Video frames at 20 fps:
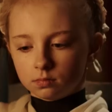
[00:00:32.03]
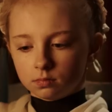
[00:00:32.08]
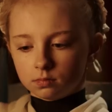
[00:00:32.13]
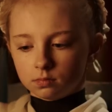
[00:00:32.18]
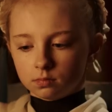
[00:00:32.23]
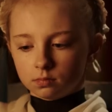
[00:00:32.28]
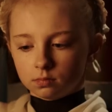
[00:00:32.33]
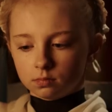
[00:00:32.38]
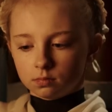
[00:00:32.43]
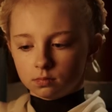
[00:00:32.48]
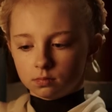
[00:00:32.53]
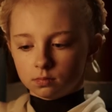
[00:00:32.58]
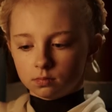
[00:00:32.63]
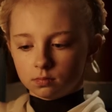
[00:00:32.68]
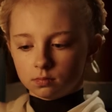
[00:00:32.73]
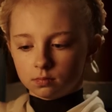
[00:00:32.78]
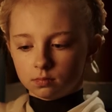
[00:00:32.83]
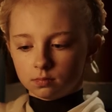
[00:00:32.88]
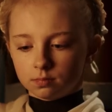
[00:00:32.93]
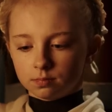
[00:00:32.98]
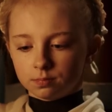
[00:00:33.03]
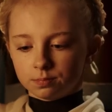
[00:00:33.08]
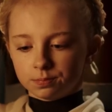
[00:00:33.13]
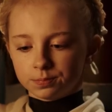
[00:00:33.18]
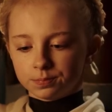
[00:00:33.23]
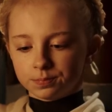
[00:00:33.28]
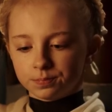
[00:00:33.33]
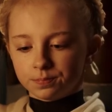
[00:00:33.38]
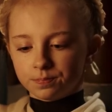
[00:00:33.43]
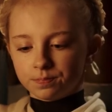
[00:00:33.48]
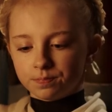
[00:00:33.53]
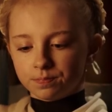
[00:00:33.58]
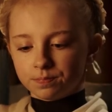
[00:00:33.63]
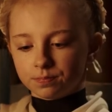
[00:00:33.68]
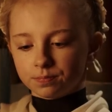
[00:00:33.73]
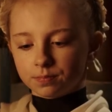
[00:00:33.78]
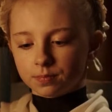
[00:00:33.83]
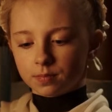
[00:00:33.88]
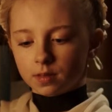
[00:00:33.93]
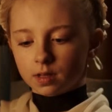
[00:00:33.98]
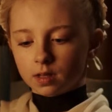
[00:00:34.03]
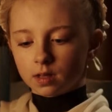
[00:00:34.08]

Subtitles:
[no speech]